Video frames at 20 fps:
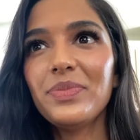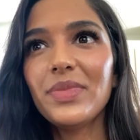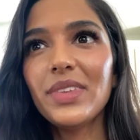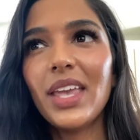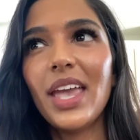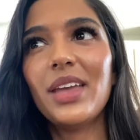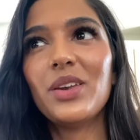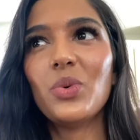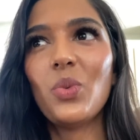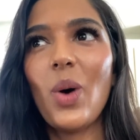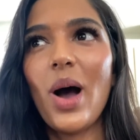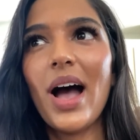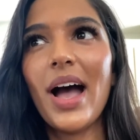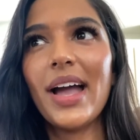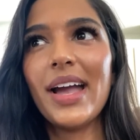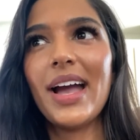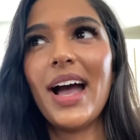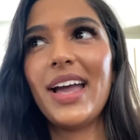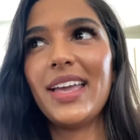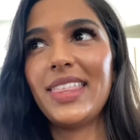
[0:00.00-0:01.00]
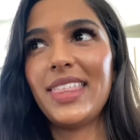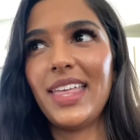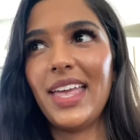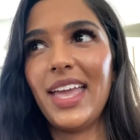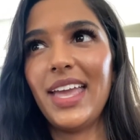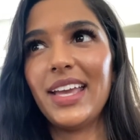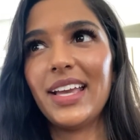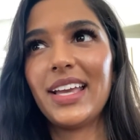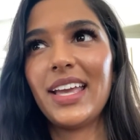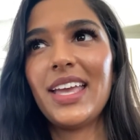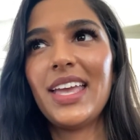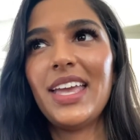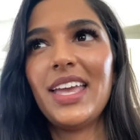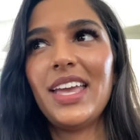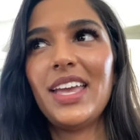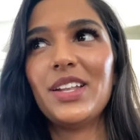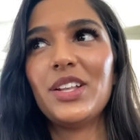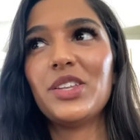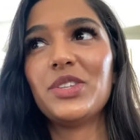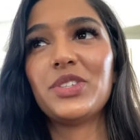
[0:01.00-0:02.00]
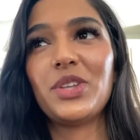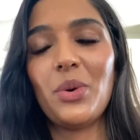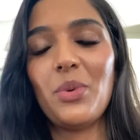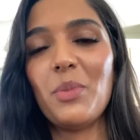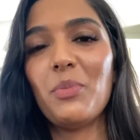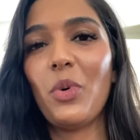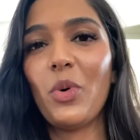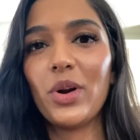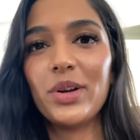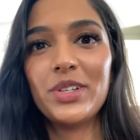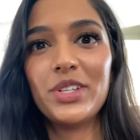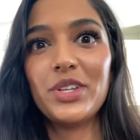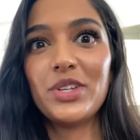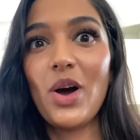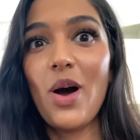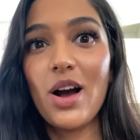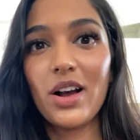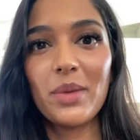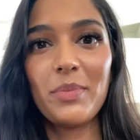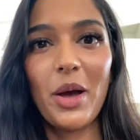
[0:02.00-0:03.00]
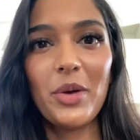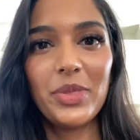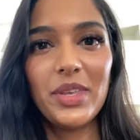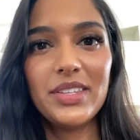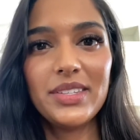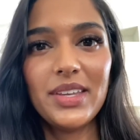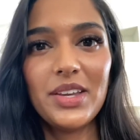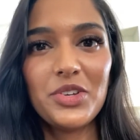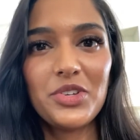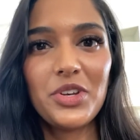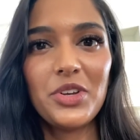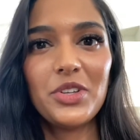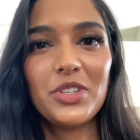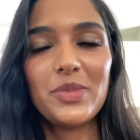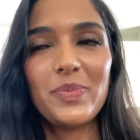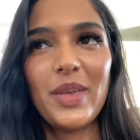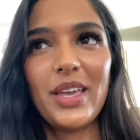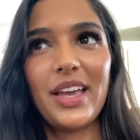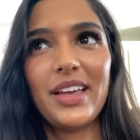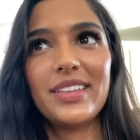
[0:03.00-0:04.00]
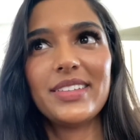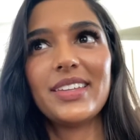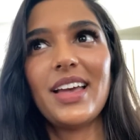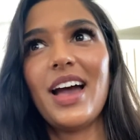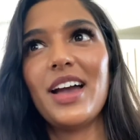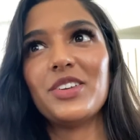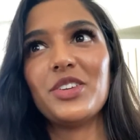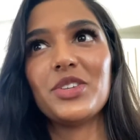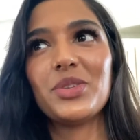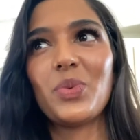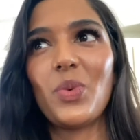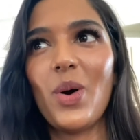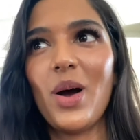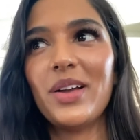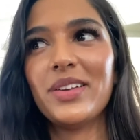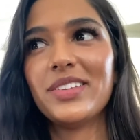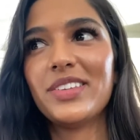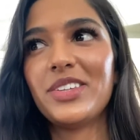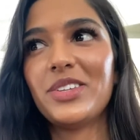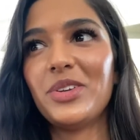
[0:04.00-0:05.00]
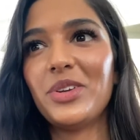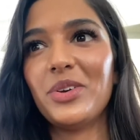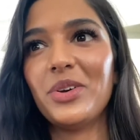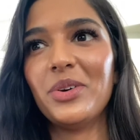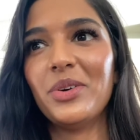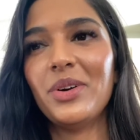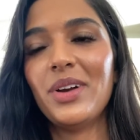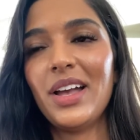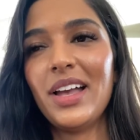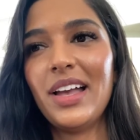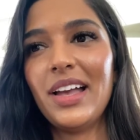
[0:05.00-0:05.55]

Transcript: and why I think it is so important to talk about these issues because I just want to,